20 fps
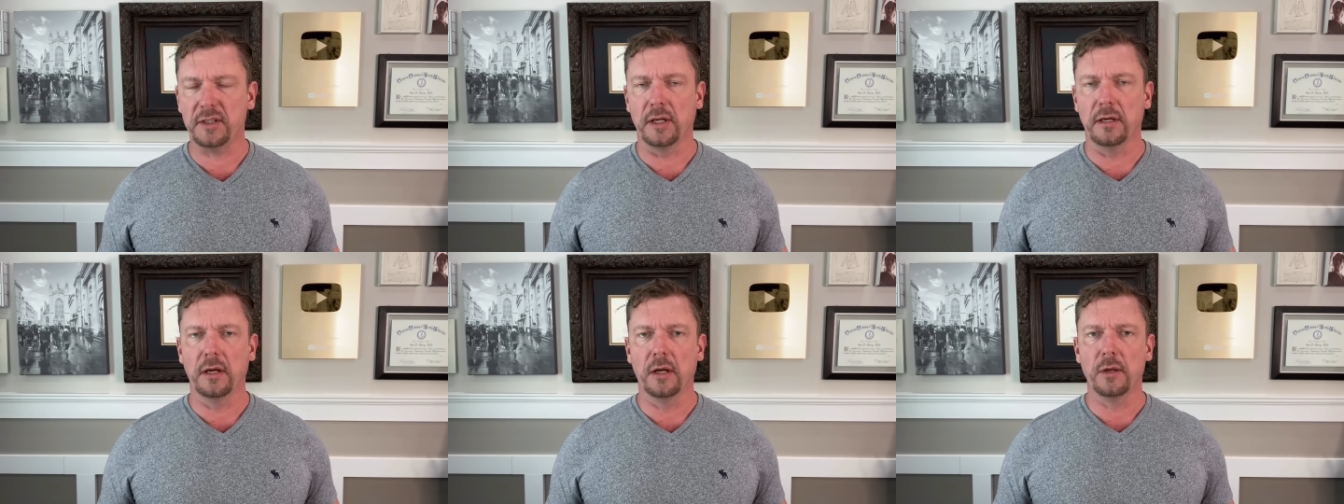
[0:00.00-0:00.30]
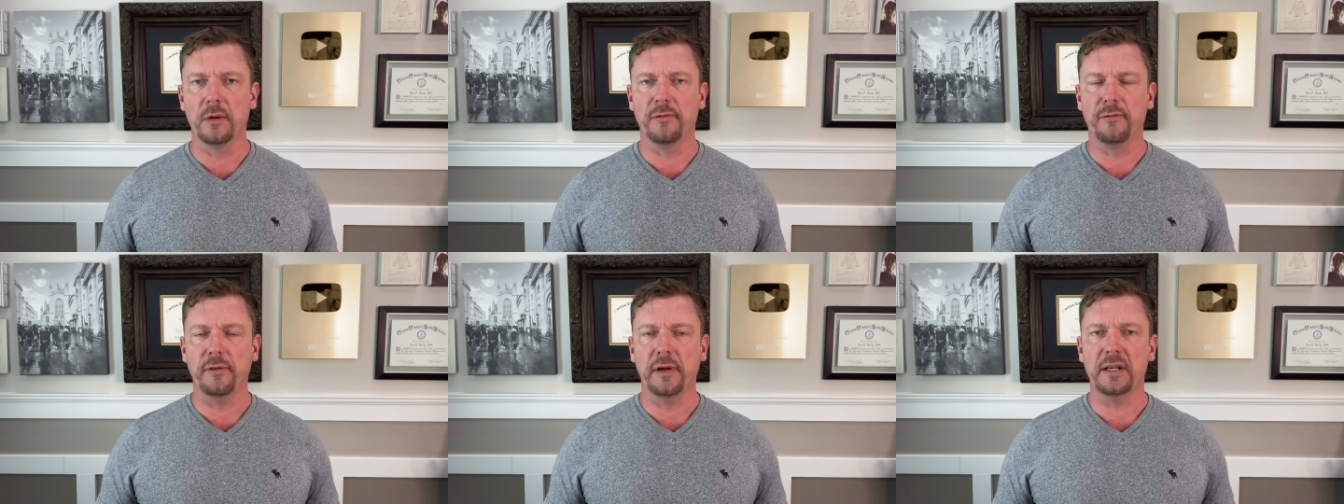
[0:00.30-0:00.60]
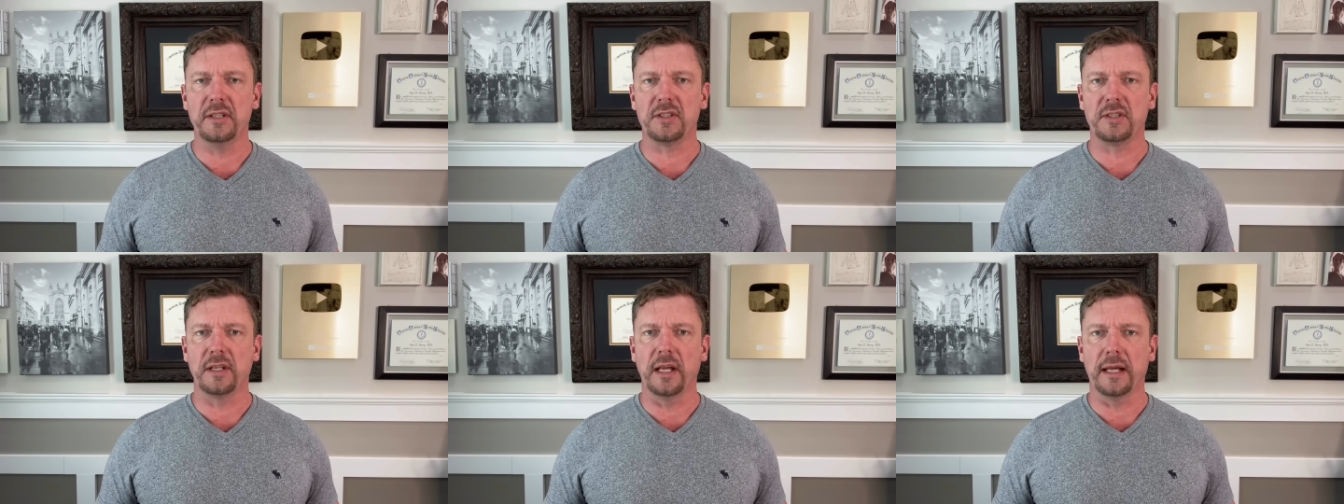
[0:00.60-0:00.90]
and other
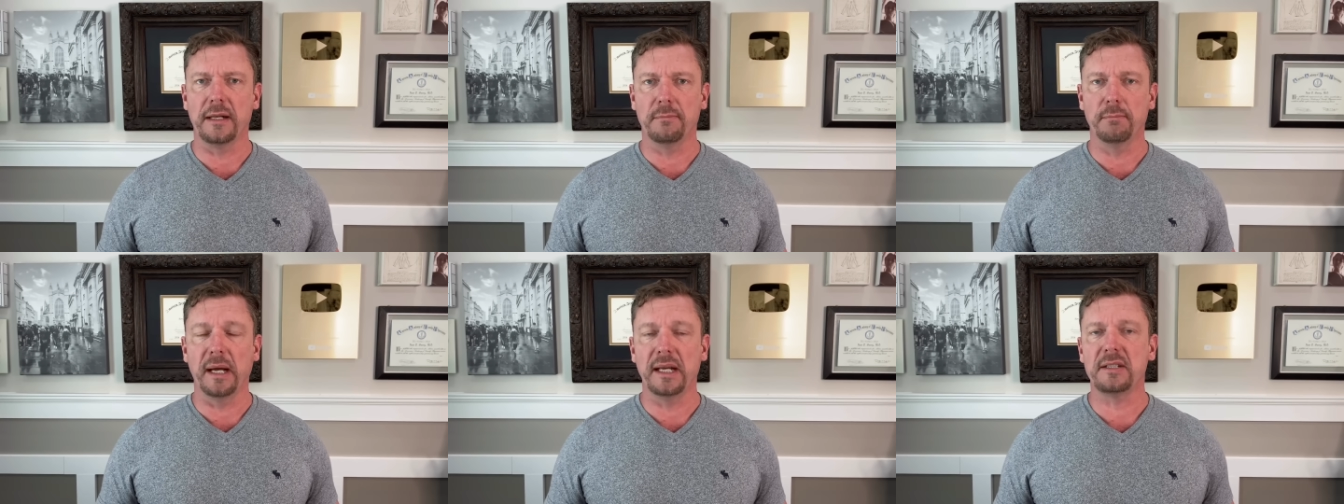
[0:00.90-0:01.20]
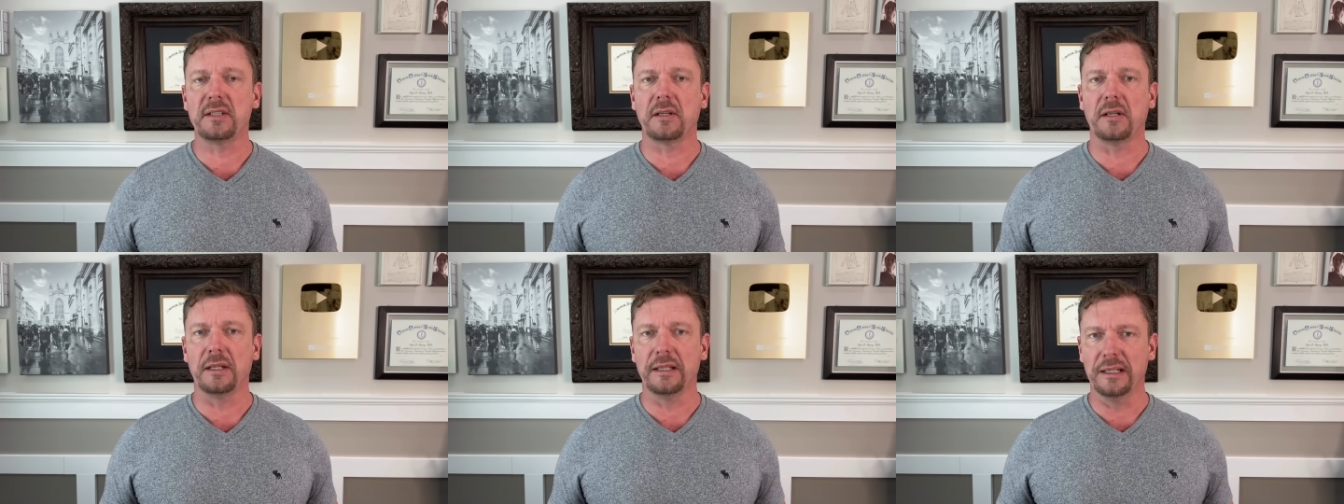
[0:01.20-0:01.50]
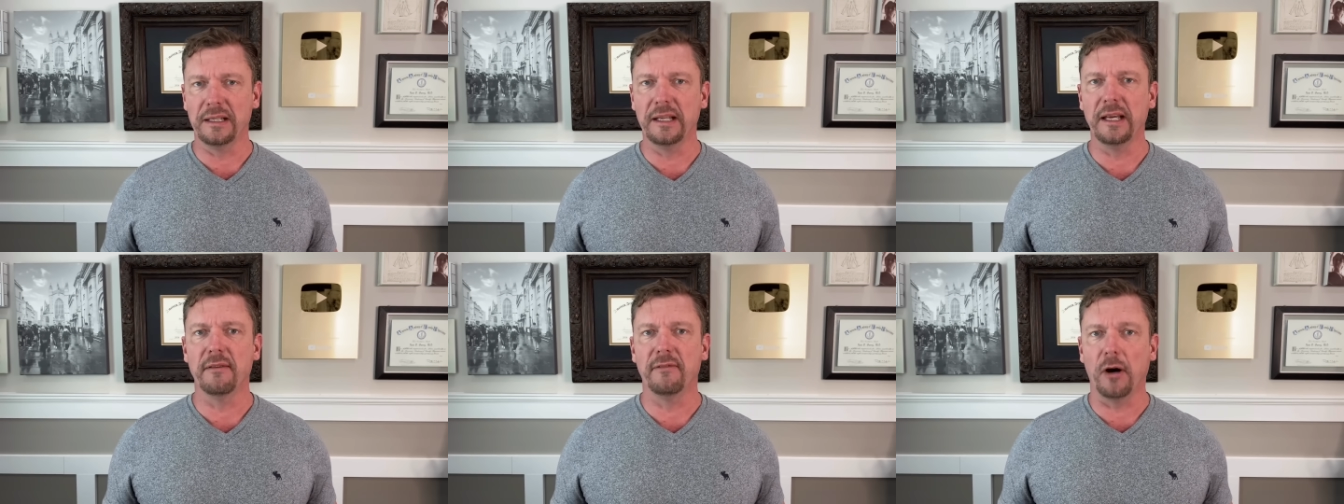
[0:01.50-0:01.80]
fish that basically
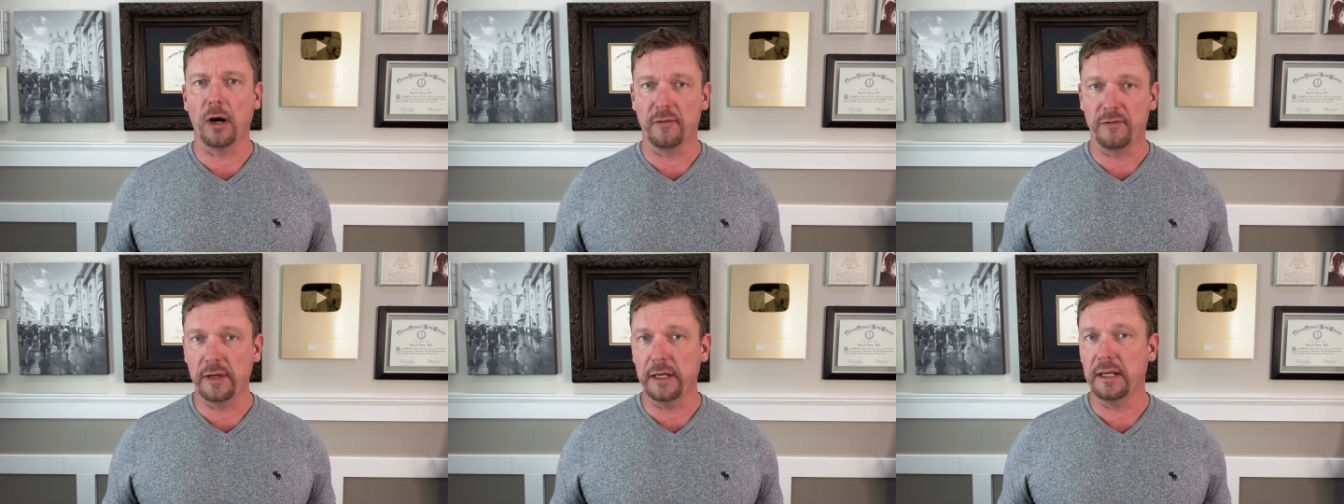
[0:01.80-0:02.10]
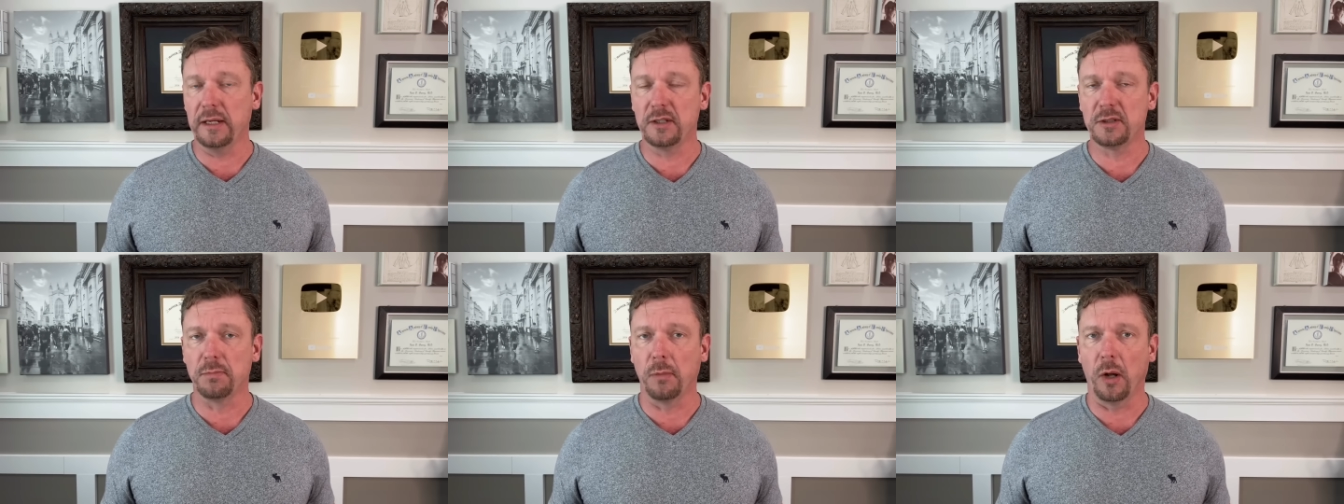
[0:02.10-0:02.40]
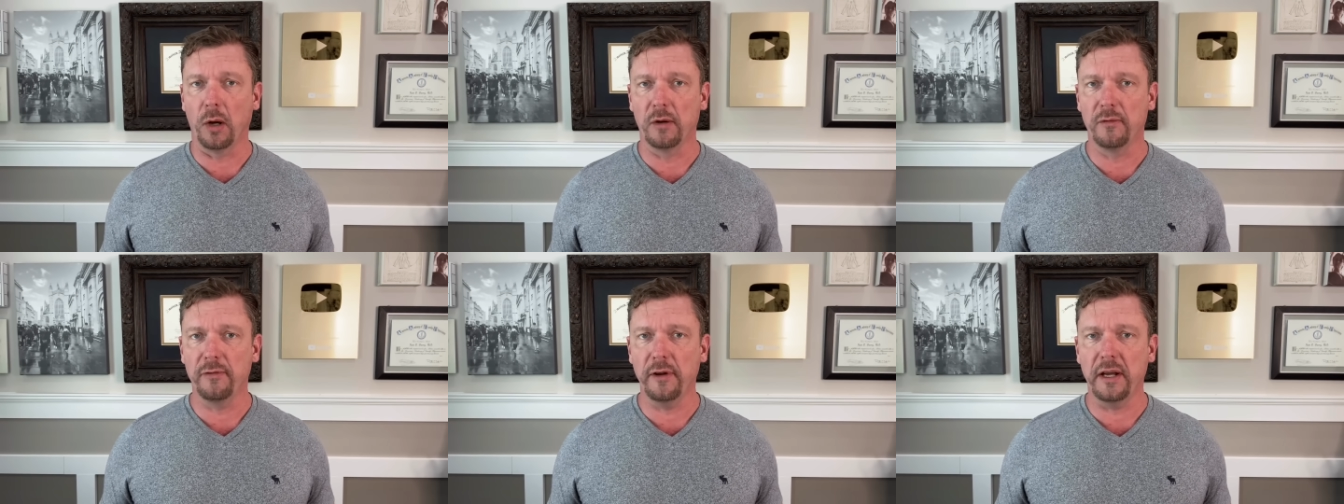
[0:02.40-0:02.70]
live off eating
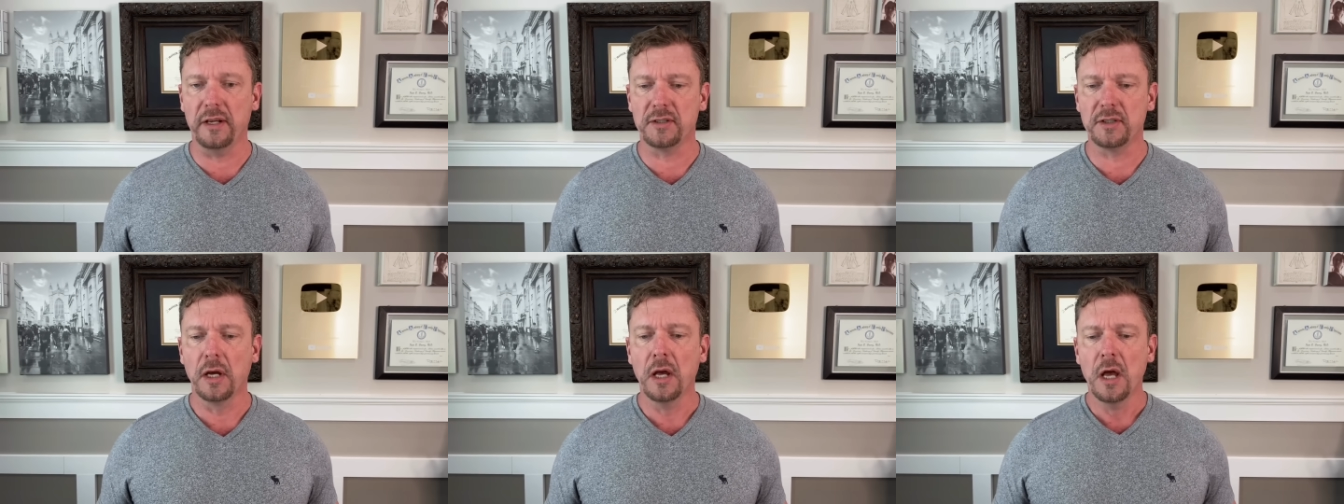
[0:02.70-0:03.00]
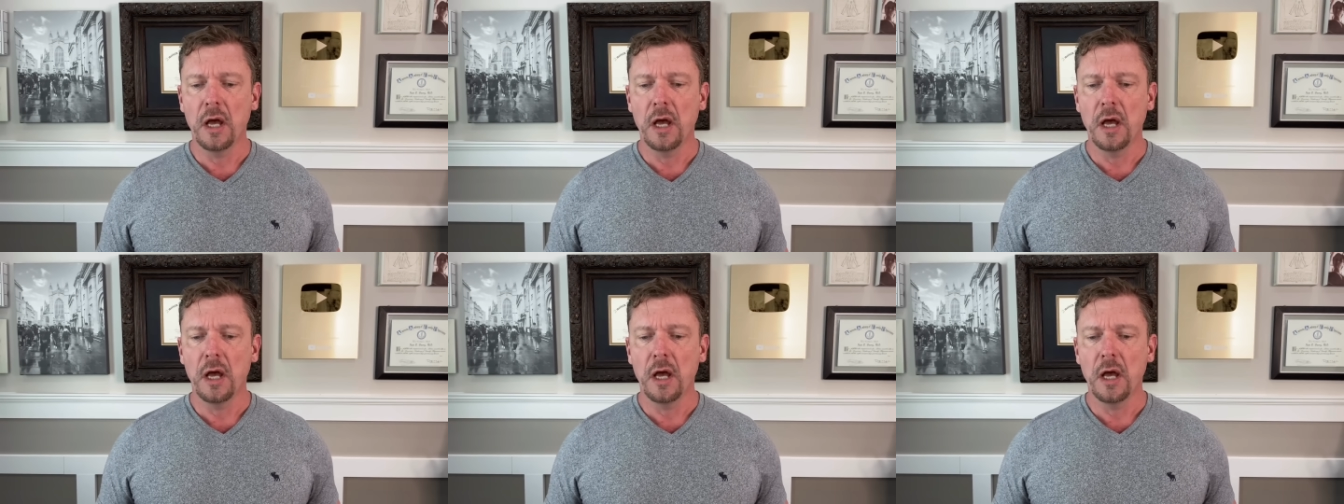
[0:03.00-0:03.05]
smaller fish